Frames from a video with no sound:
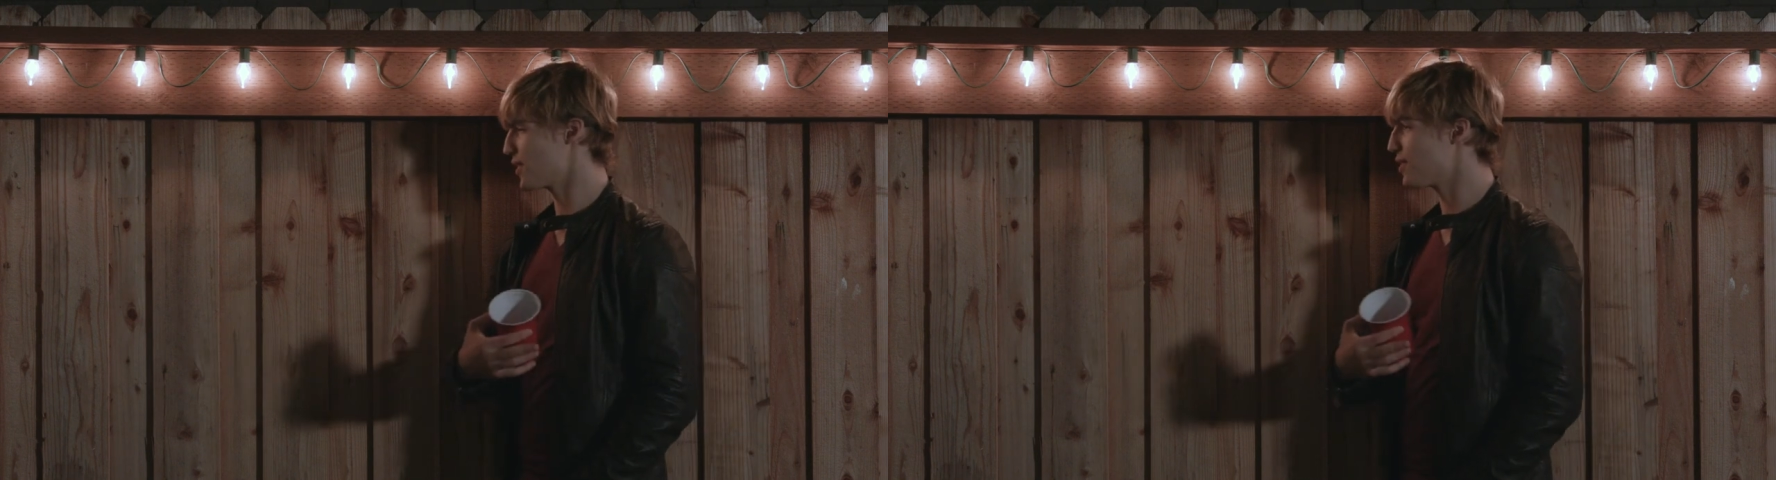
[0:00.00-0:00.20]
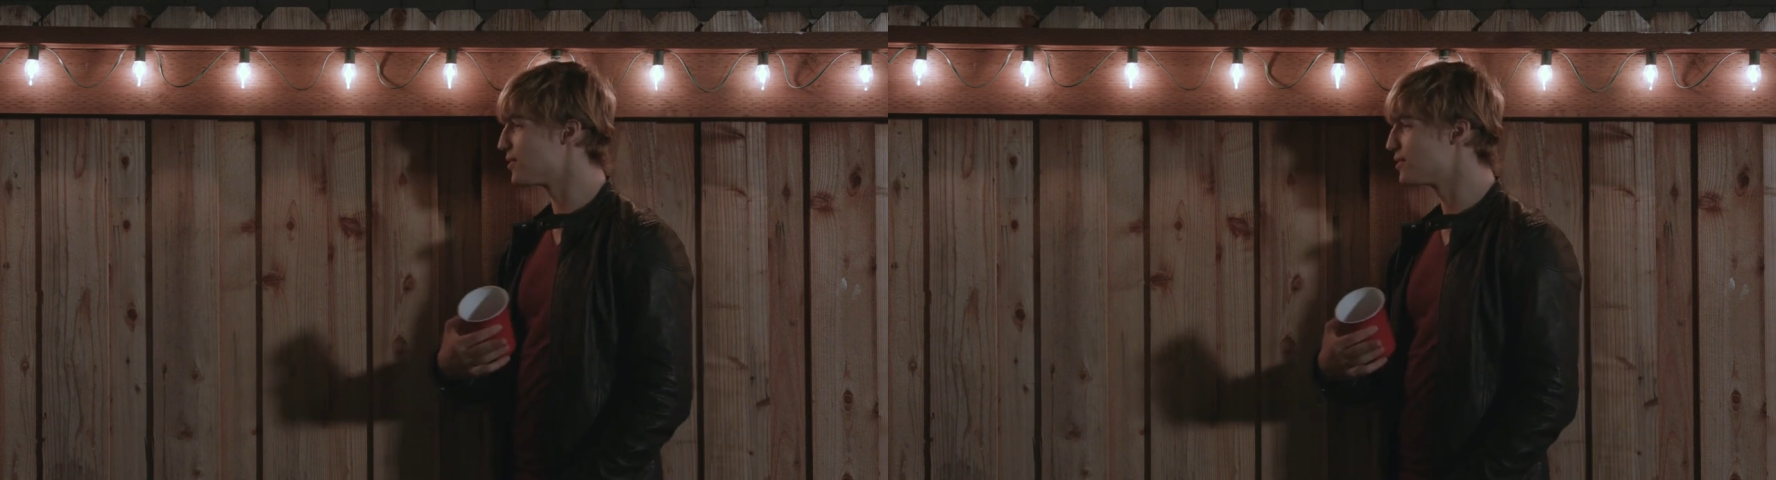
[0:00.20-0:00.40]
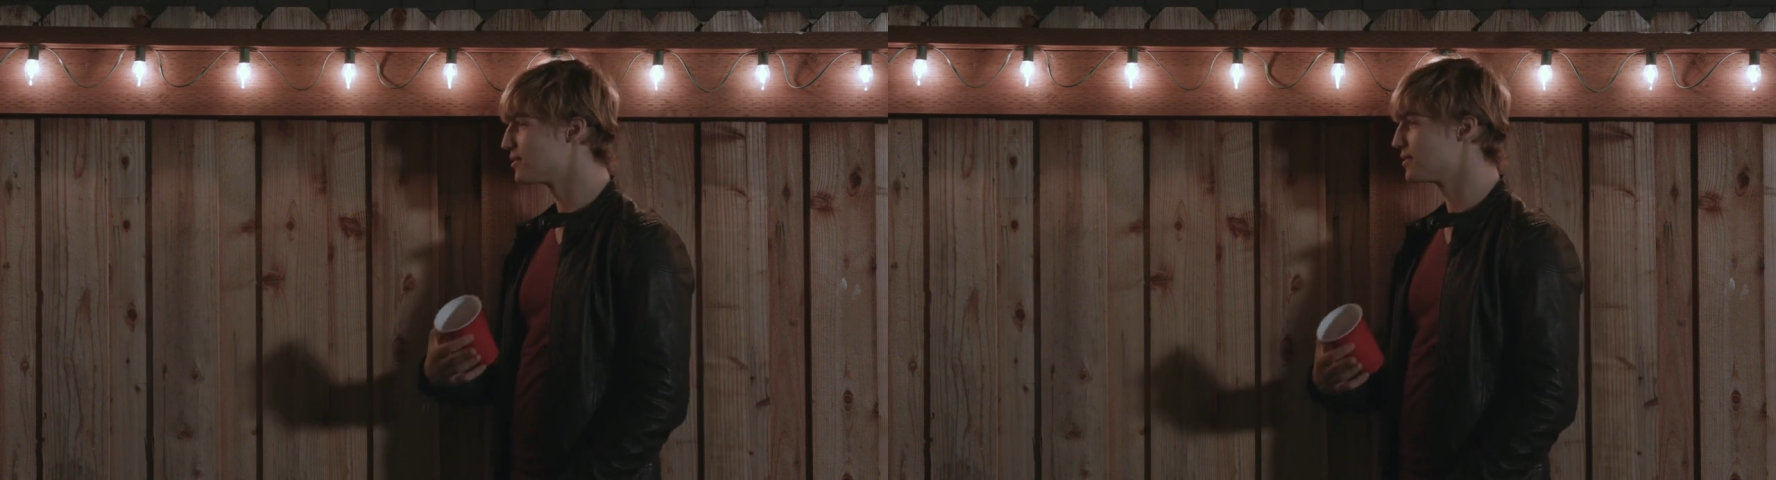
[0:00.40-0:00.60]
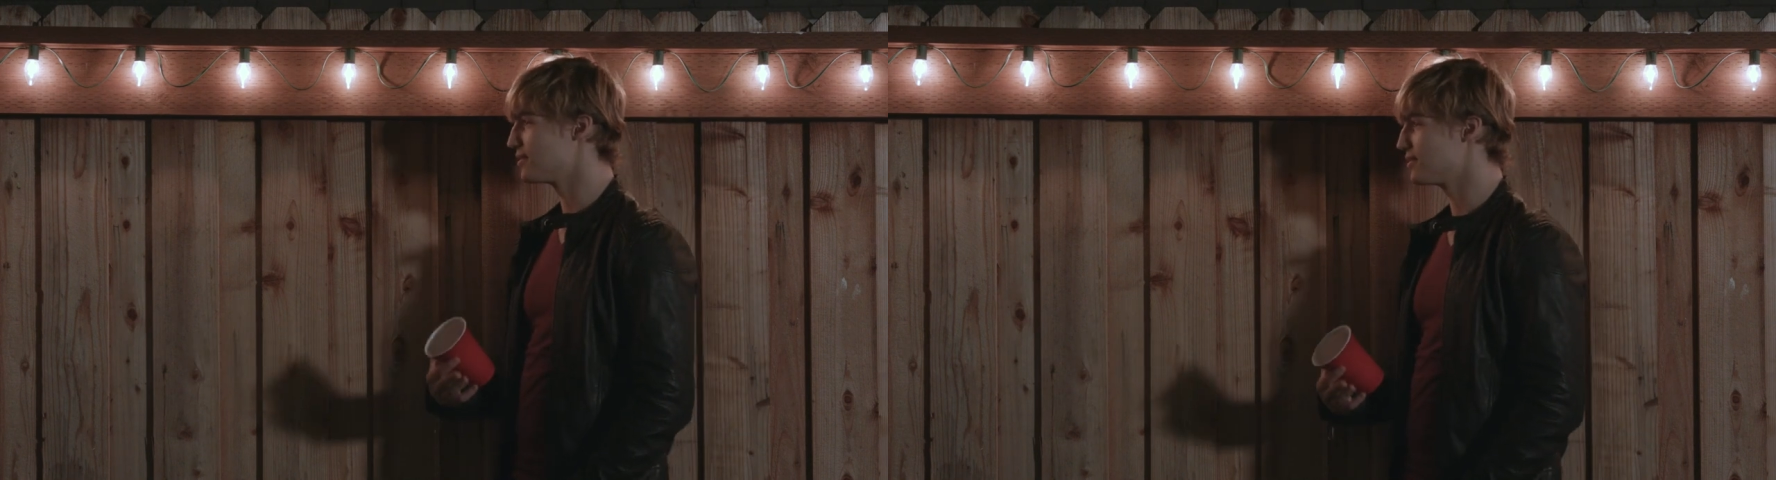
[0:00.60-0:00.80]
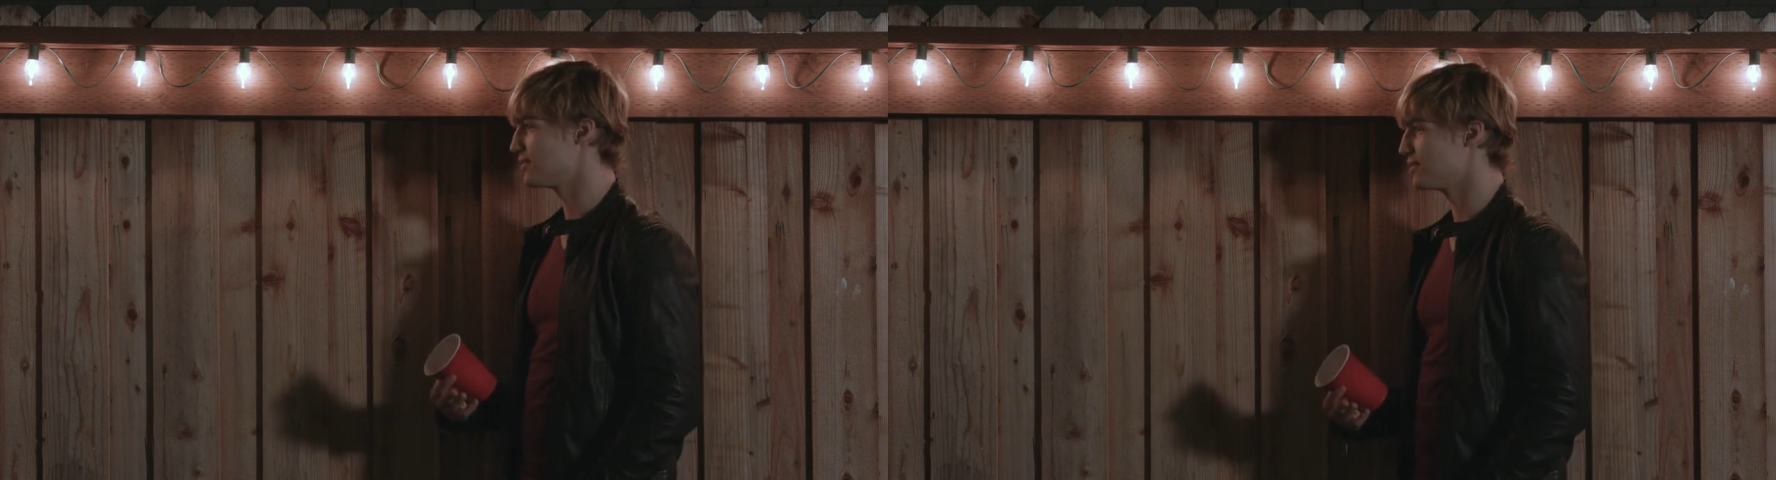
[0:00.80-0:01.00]
go.
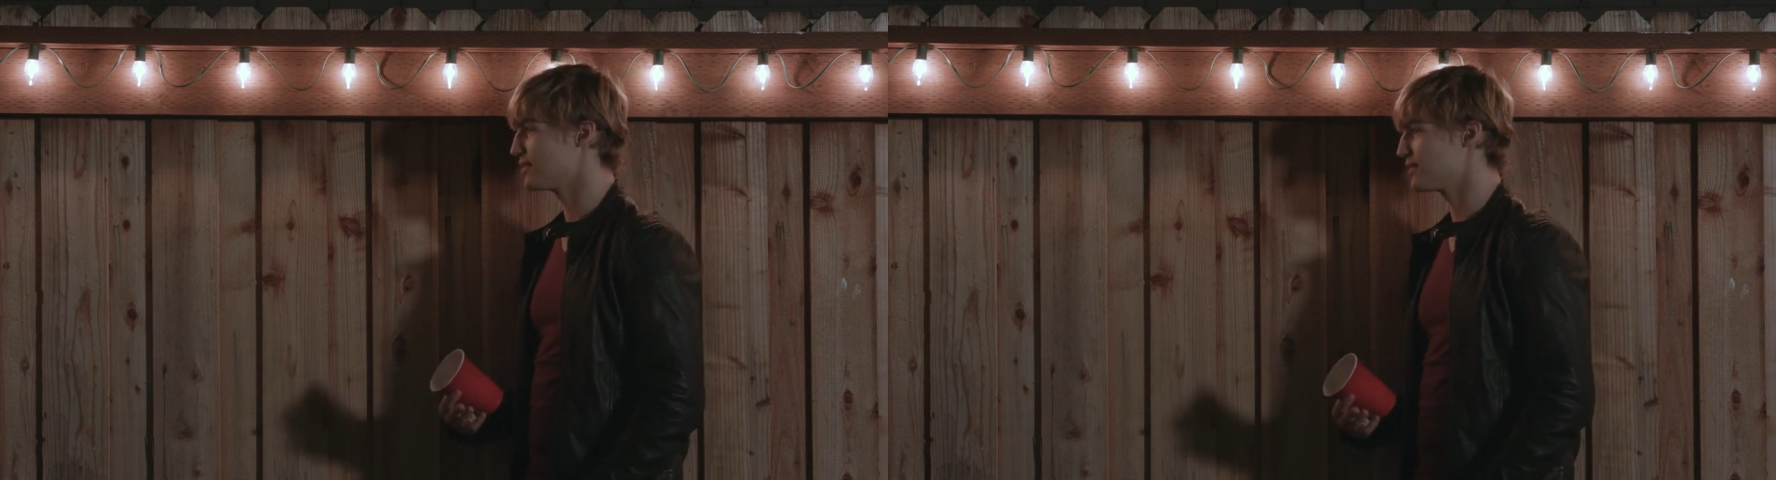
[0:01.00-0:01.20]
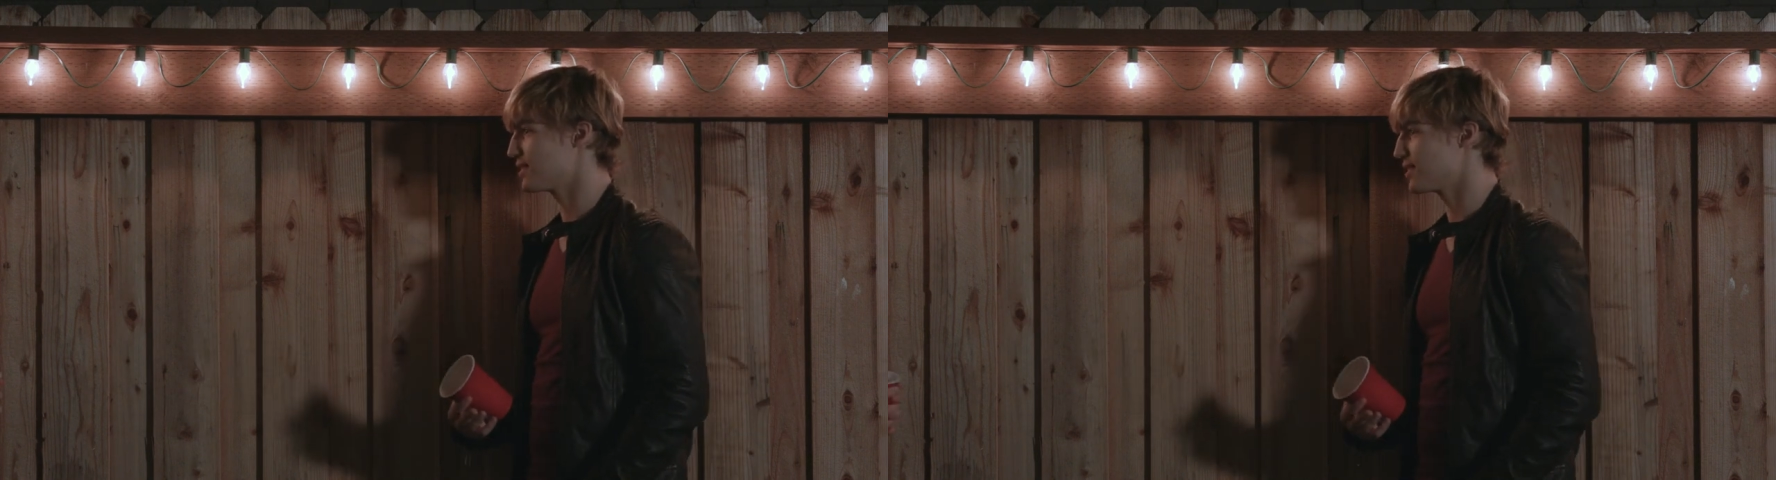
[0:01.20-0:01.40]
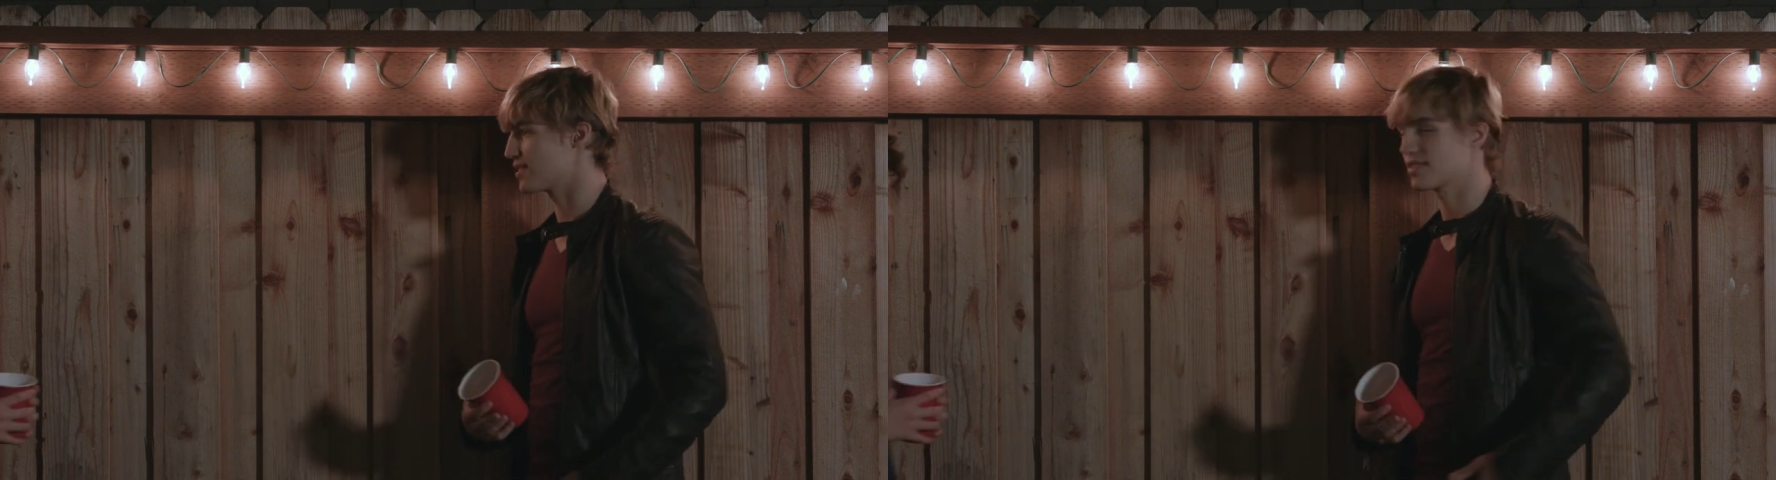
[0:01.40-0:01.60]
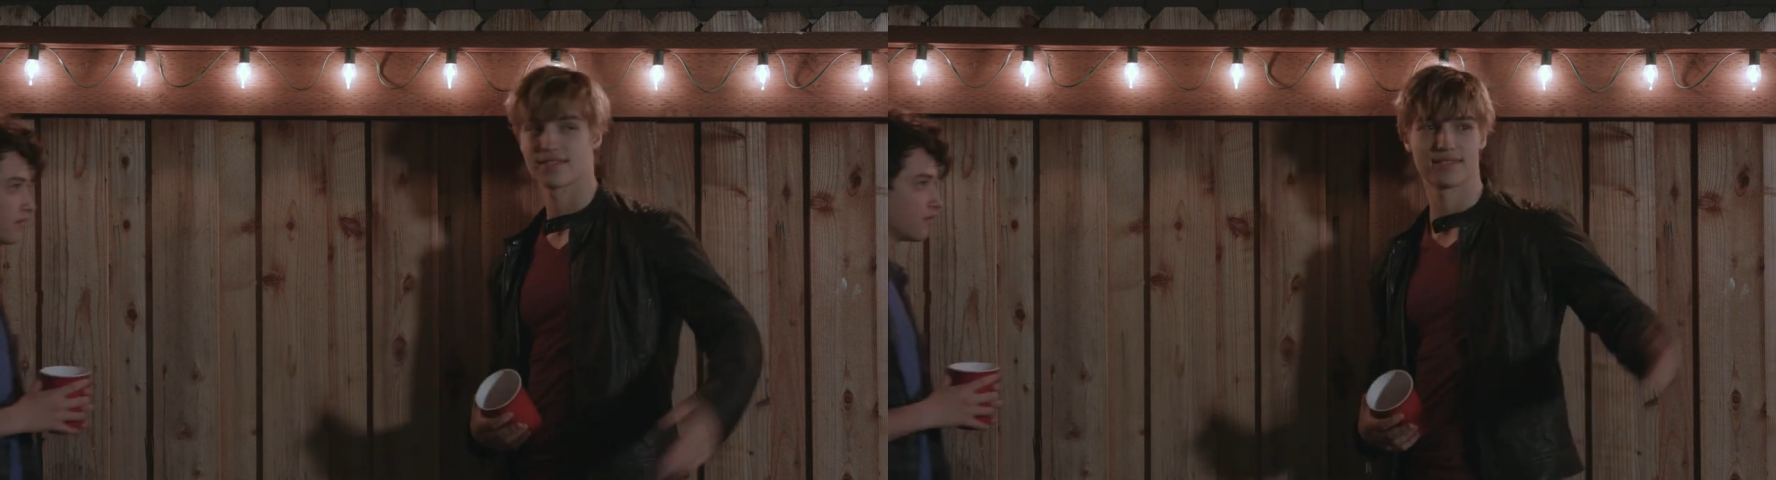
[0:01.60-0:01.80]
There's